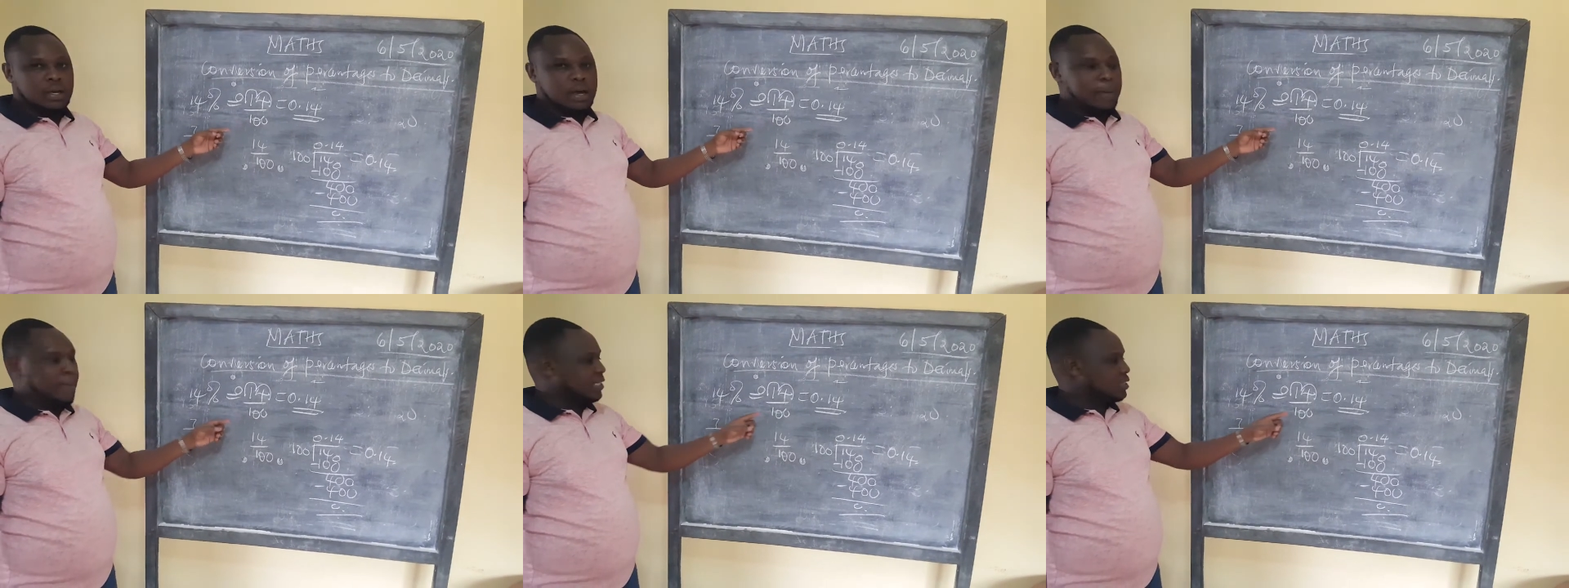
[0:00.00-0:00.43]

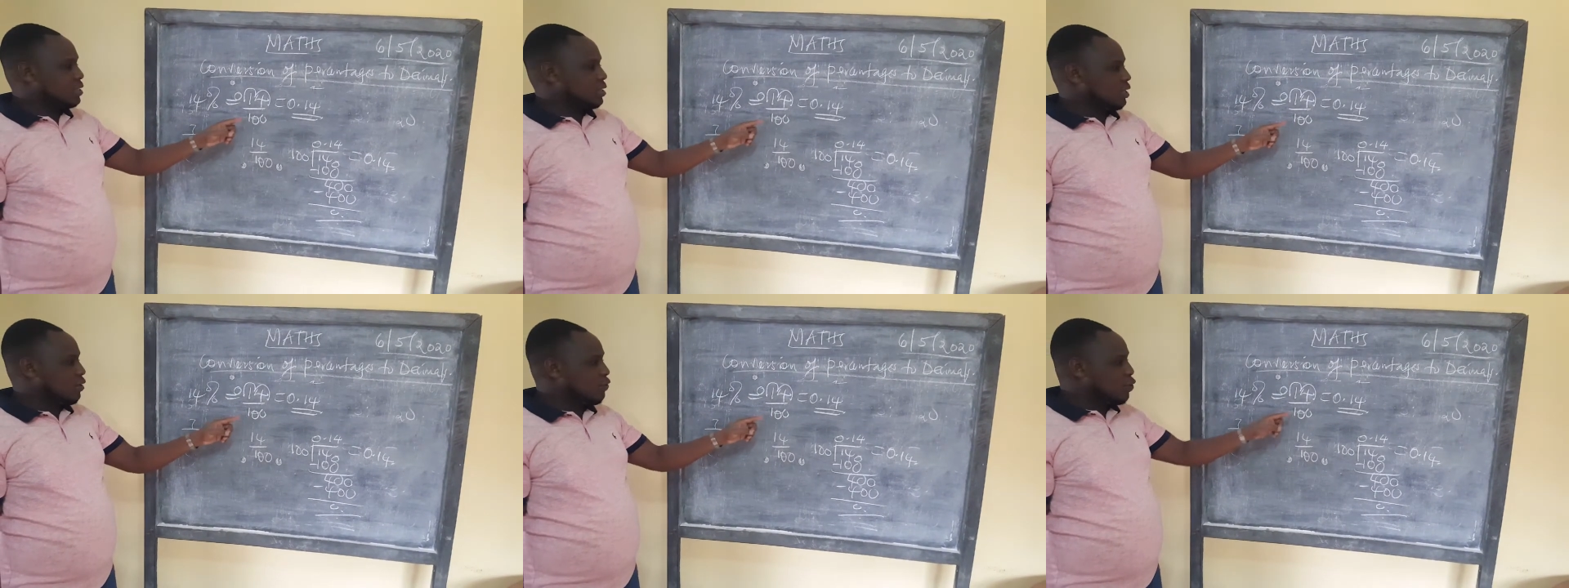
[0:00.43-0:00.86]
But
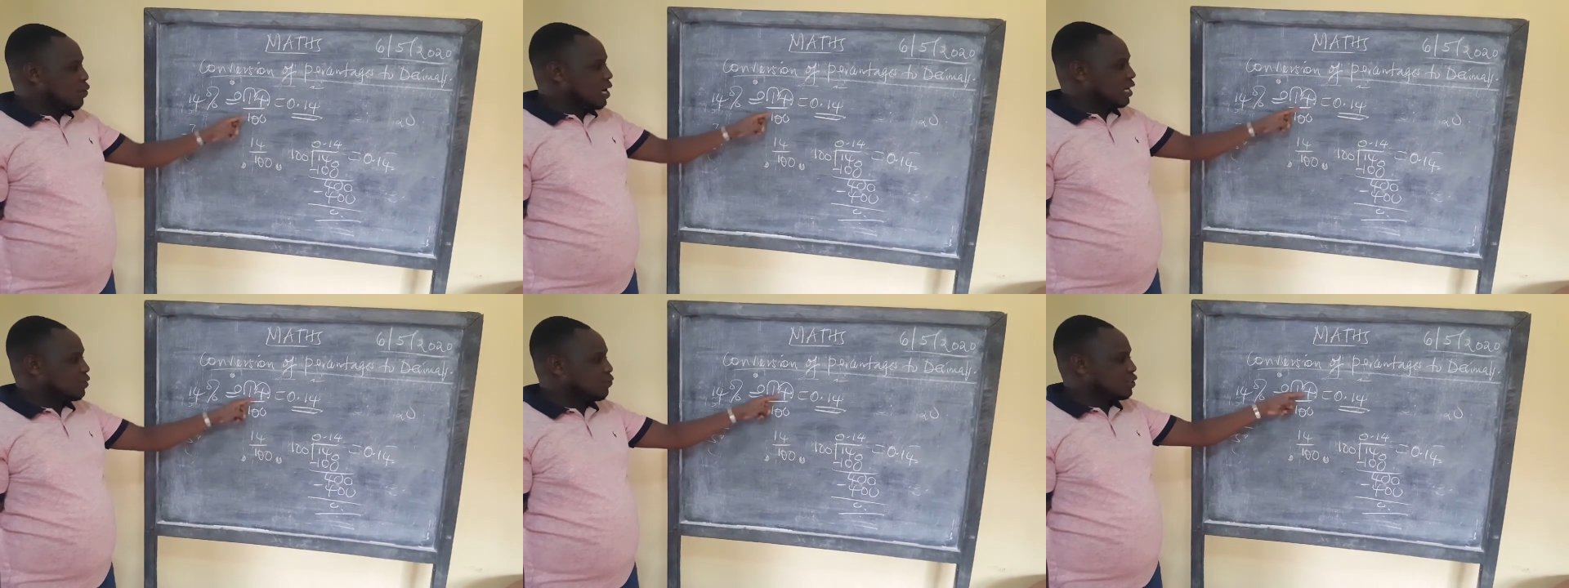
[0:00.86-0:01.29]
if you look
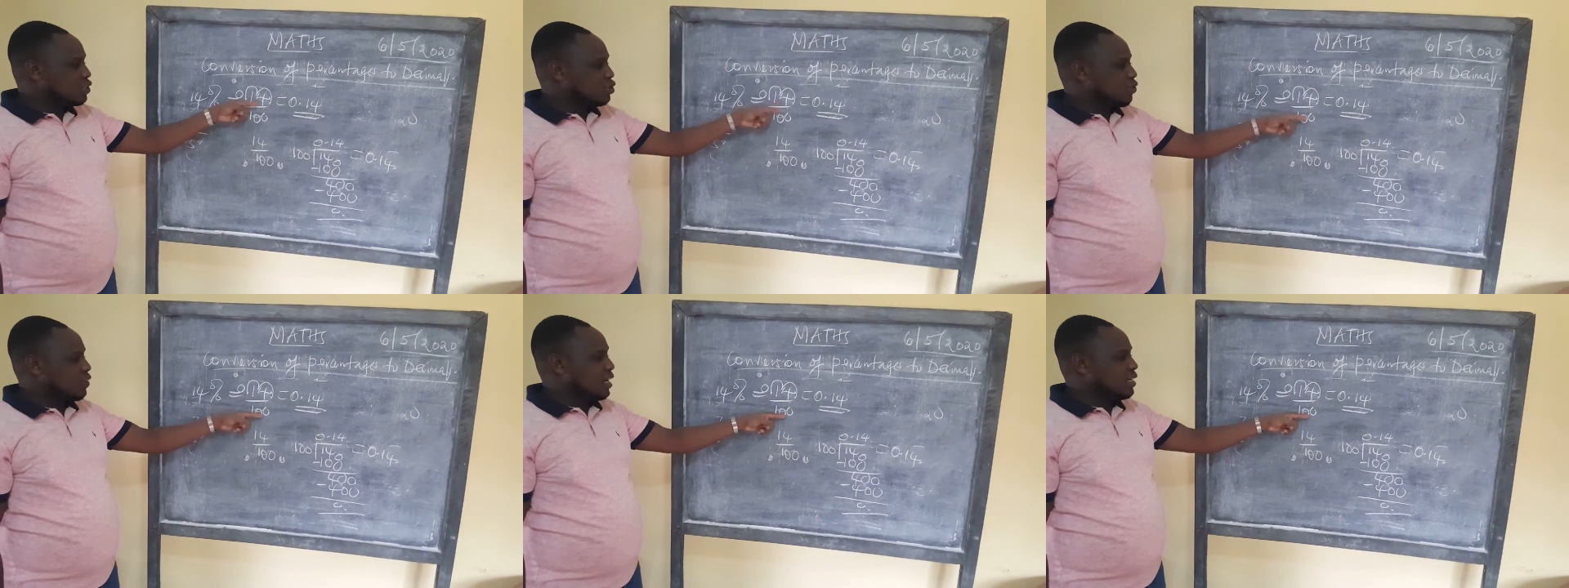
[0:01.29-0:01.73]
at 14
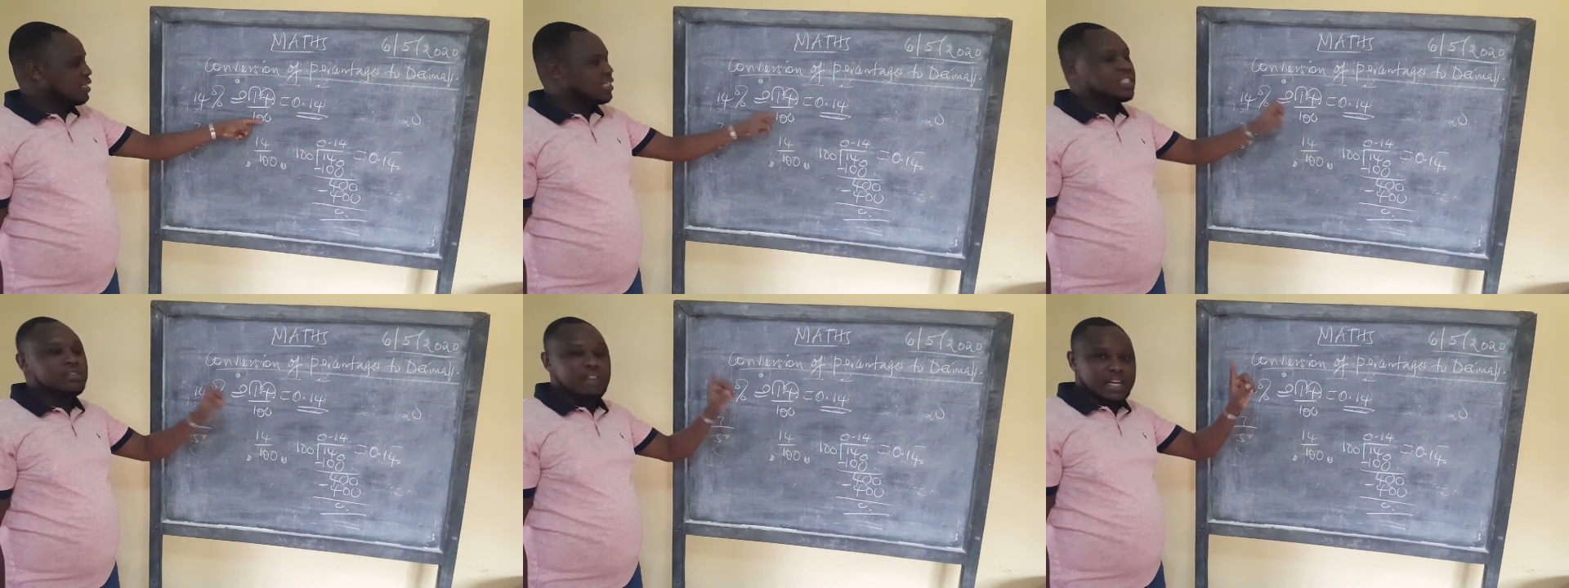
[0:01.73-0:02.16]
over 100,
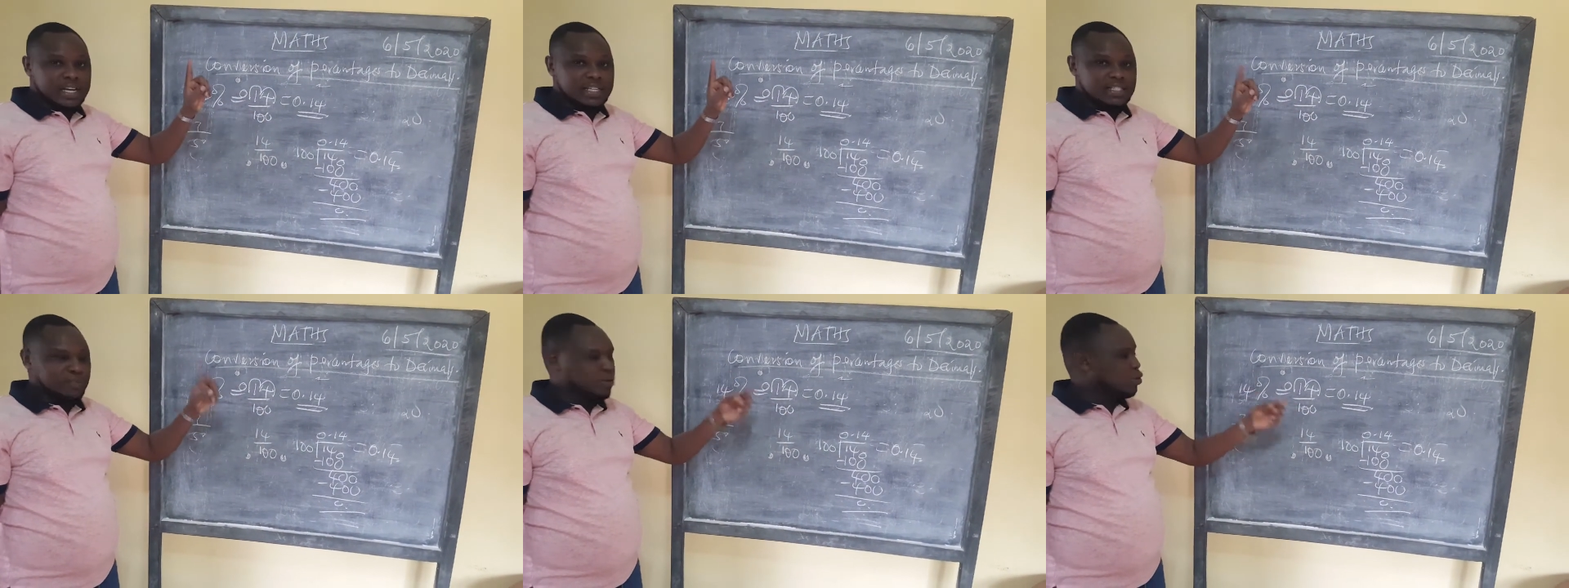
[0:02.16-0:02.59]
it's very
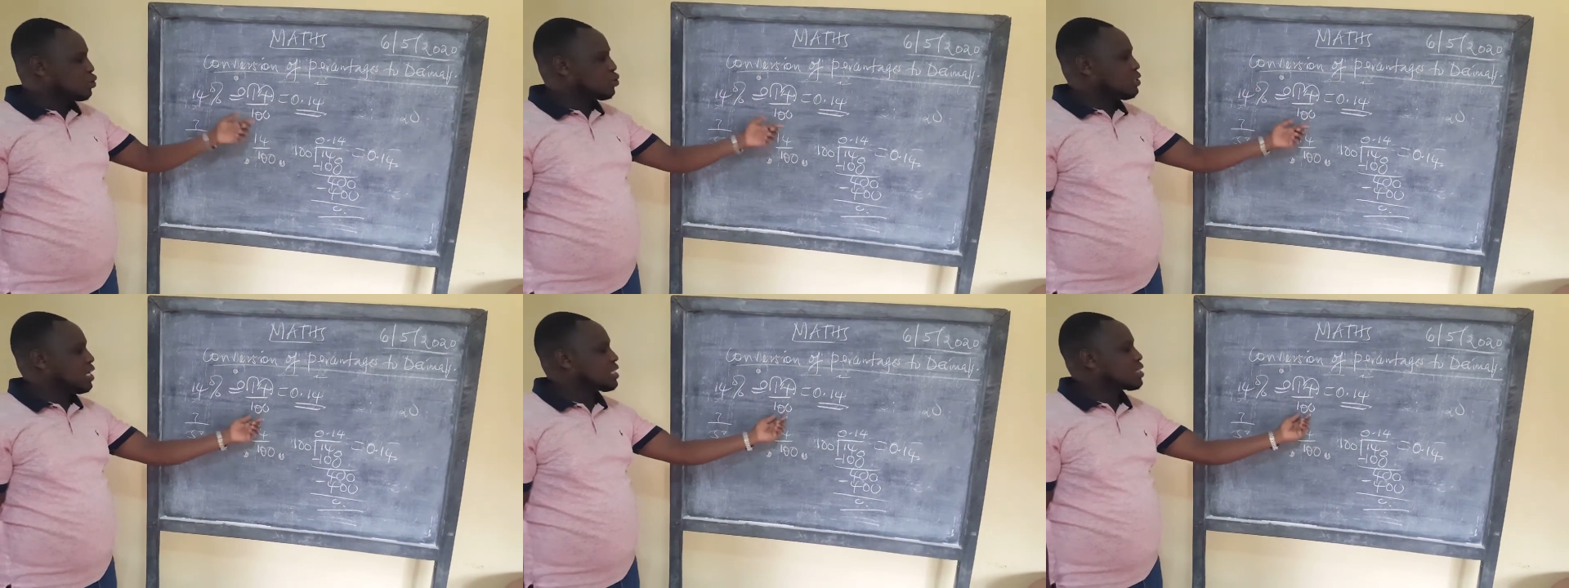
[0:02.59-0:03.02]
easy because
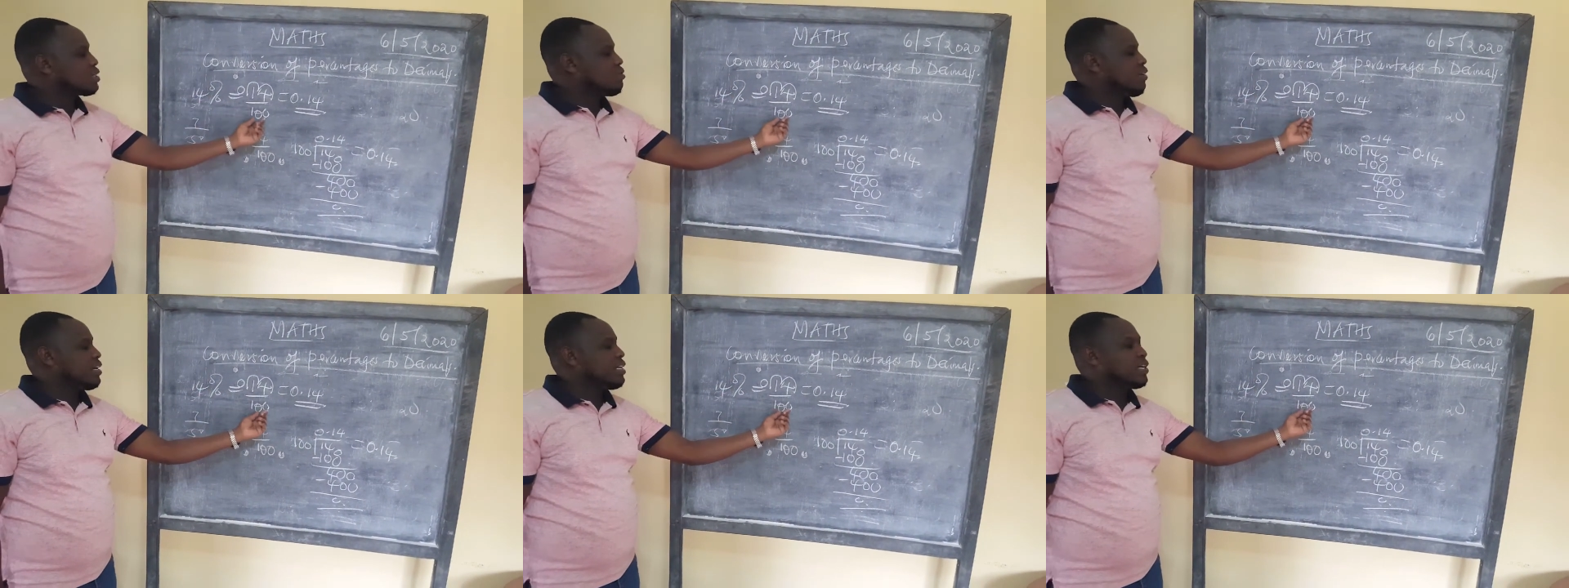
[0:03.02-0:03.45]
you're just
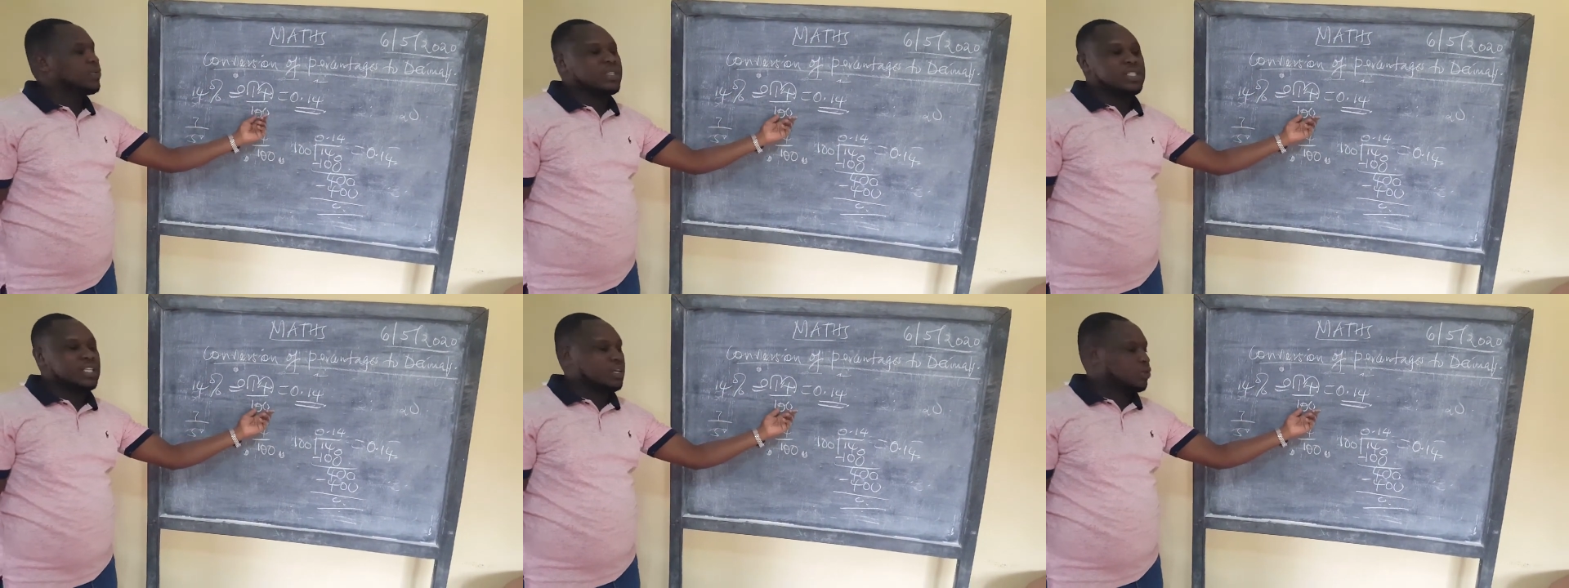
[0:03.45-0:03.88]
dividing
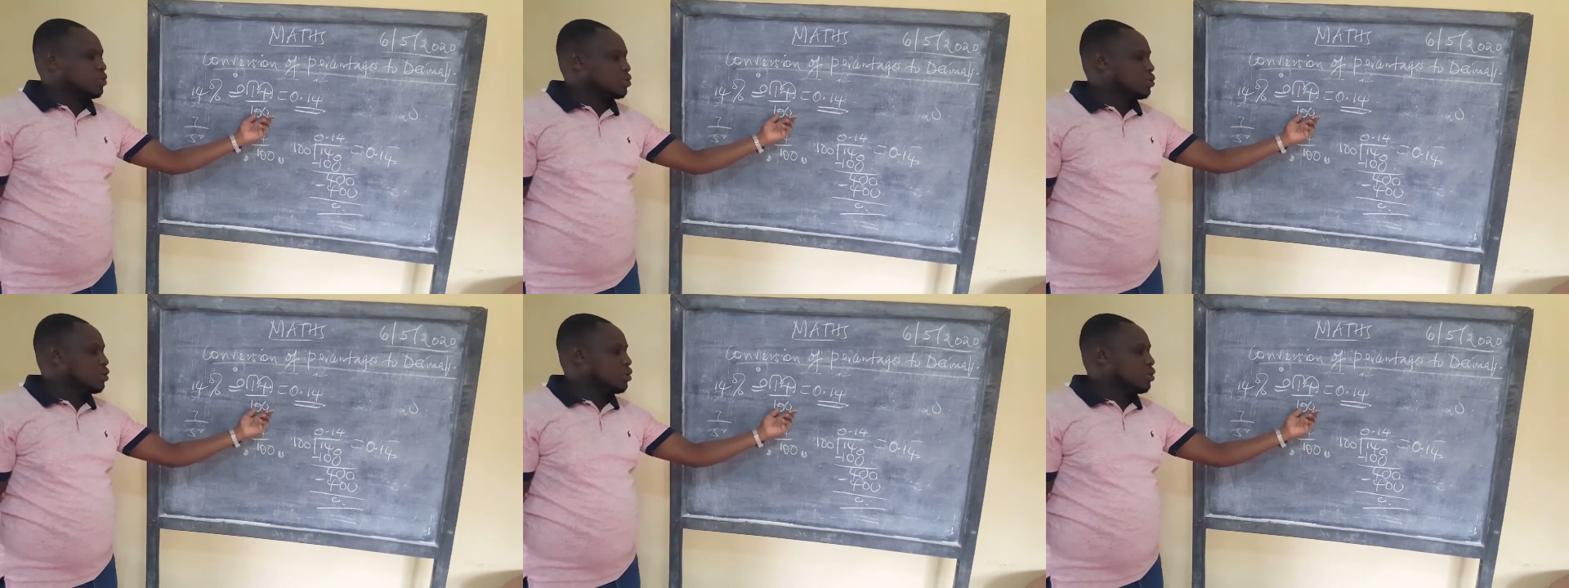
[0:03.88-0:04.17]
with zeros.